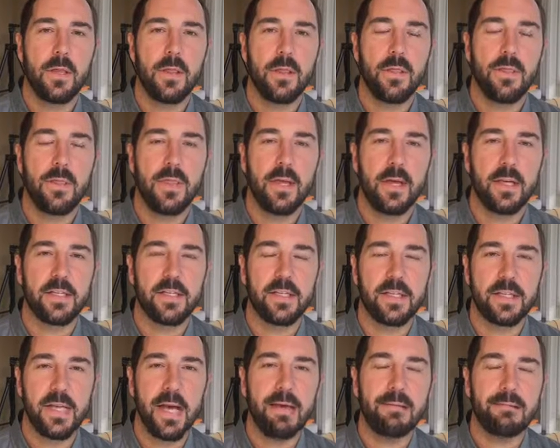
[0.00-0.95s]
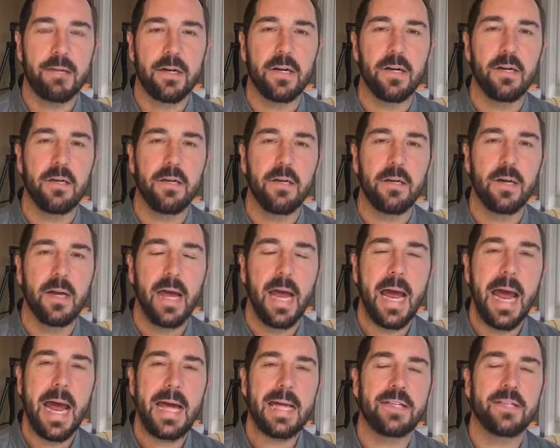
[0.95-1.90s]
the seller
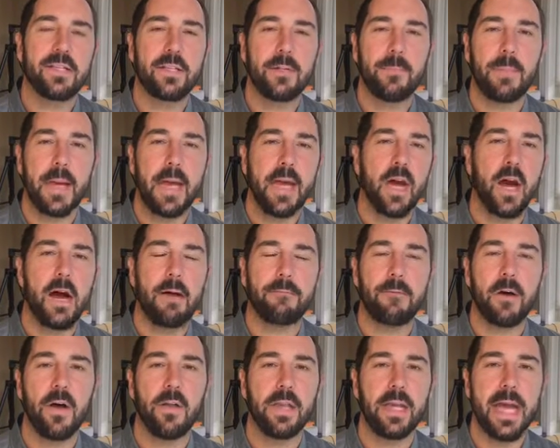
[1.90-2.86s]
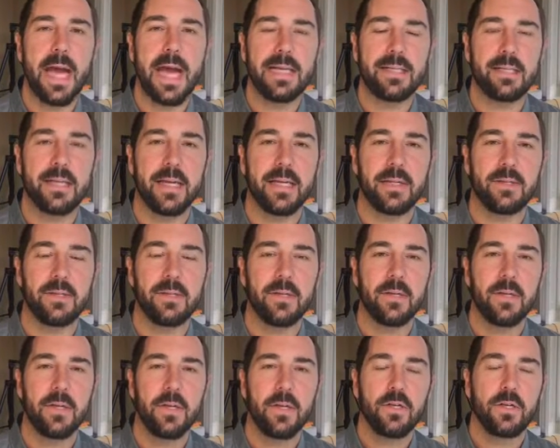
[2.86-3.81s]
has to pay off all the assets.
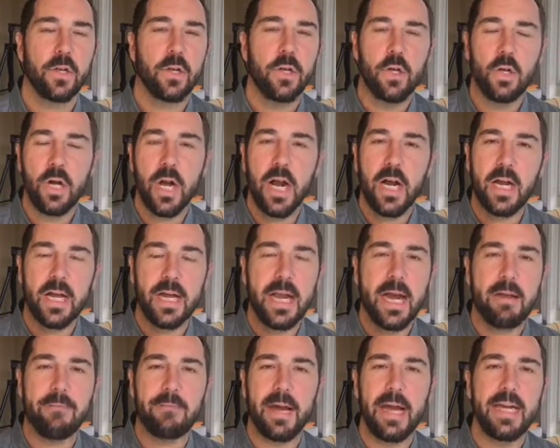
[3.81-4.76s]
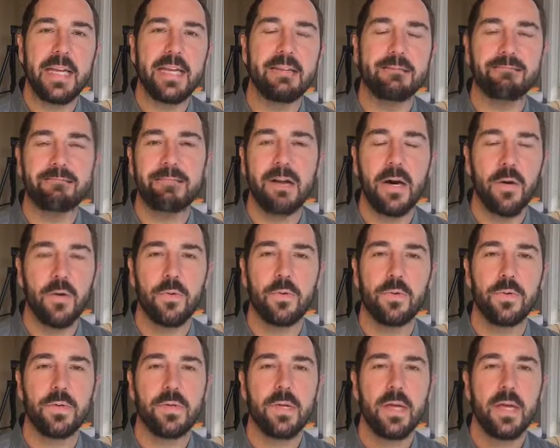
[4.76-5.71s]
So you're not going to have any
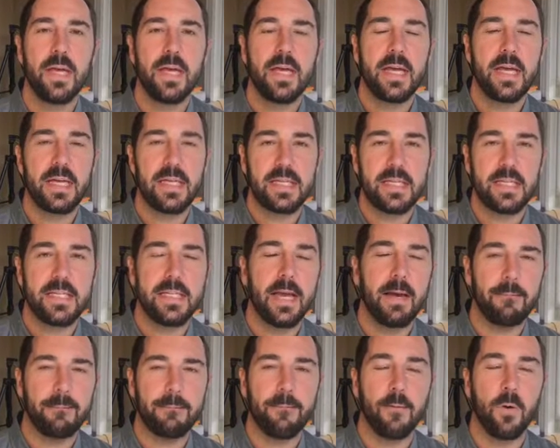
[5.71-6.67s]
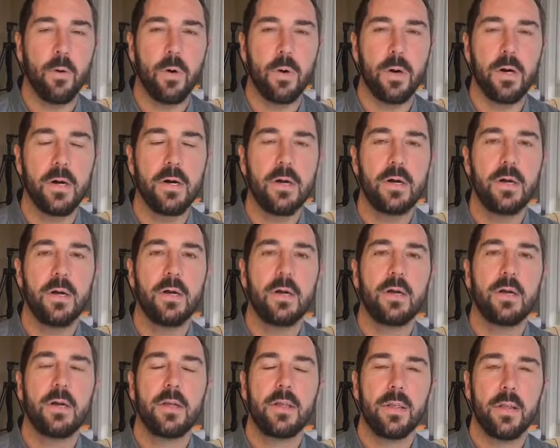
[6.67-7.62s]
loans except for
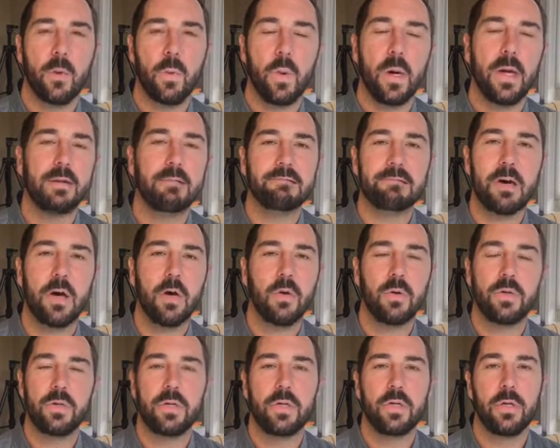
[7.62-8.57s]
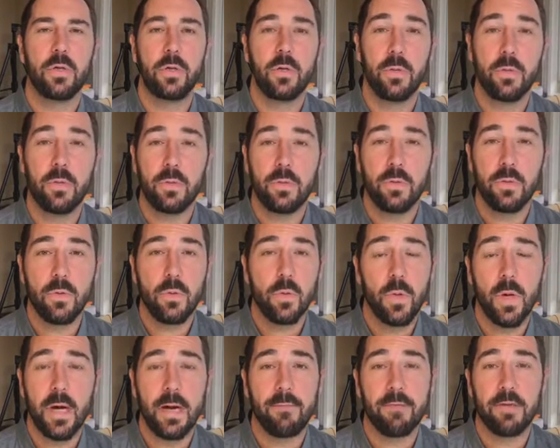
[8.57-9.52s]
the one loan to
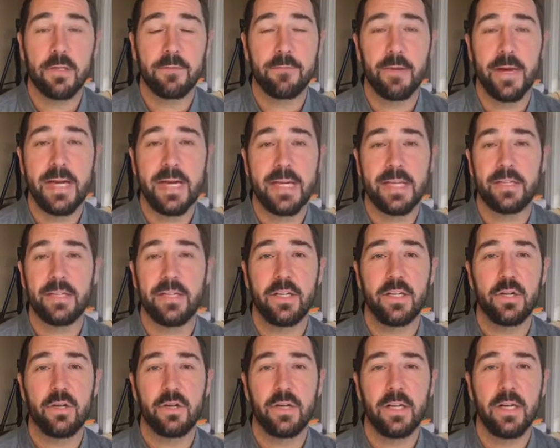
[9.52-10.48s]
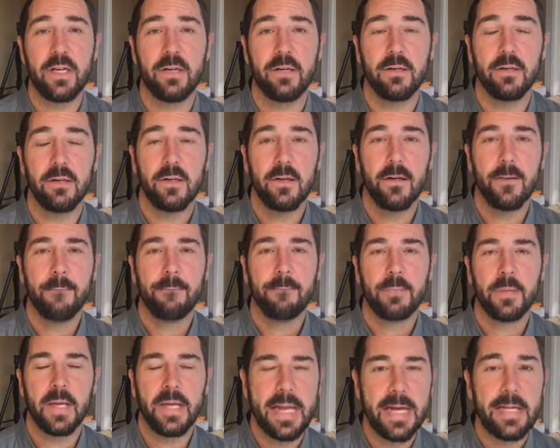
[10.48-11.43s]
whoever's financing your deal.
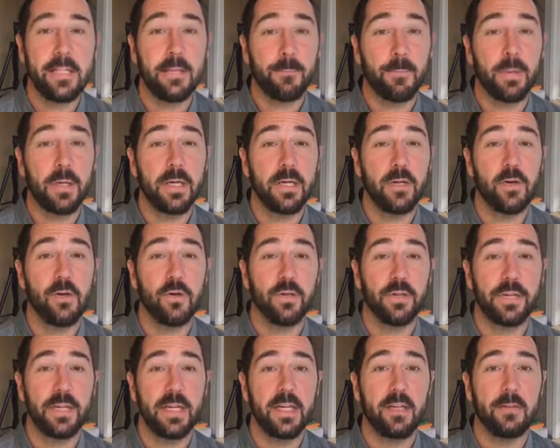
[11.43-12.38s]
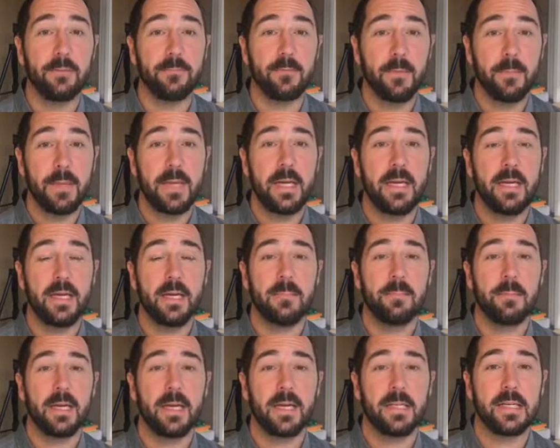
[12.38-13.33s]
And that's a pretty cool deal for me
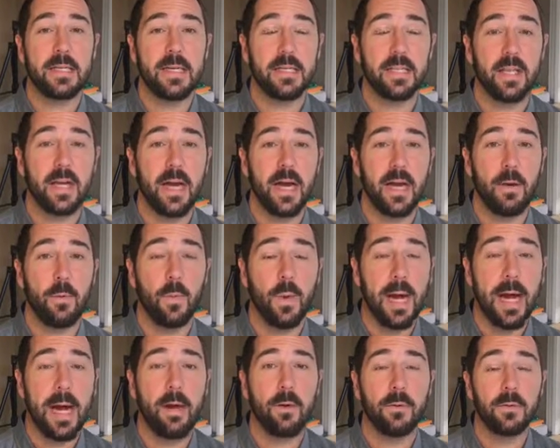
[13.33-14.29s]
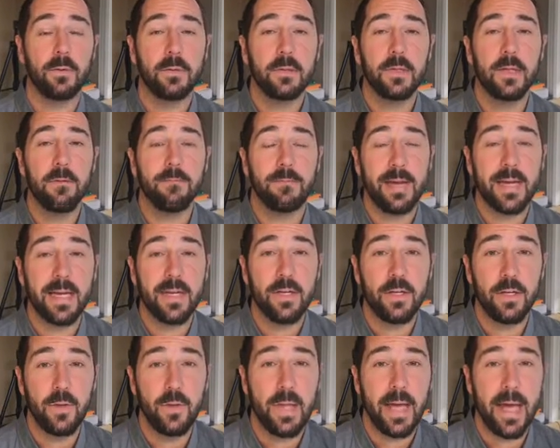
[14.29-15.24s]
because I thought, wow, if I
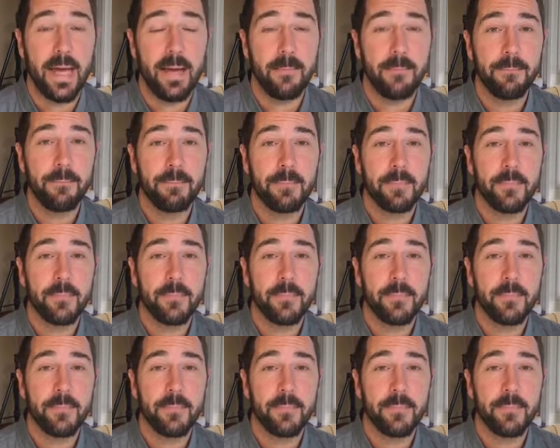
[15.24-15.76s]
can do that,